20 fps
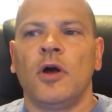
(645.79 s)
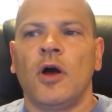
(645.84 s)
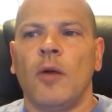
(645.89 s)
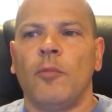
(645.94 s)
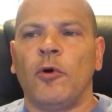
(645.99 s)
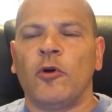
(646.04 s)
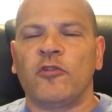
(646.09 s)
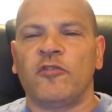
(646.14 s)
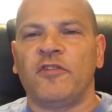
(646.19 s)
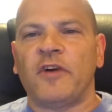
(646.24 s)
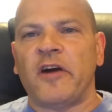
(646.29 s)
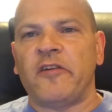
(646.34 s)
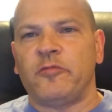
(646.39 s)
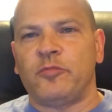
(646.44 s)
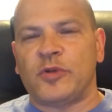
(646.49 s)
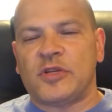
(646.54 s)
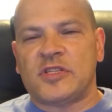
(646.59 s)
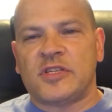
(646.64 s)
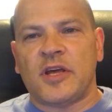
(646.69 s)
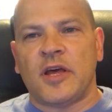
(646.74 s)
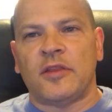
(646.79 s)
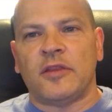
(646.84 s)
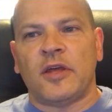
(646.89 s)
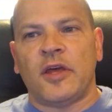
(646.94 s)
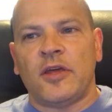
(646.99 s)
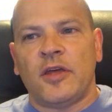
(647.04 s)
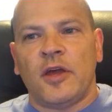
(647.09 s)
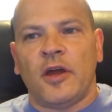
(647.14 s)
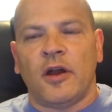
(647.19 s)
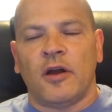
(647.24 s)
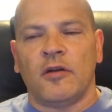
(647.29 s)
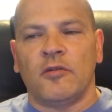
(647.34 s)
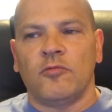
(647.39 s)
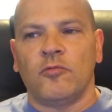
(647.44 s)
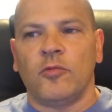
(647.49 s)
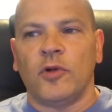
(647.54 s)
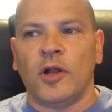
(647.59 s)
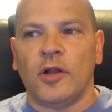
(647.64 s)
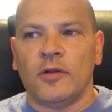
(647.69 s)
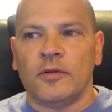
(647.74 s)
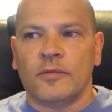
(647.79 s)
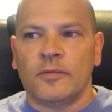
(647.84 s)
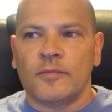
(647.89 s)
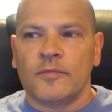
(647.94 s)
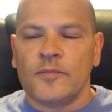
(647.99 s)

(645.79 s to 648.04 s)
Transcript: about 5% a year. Well,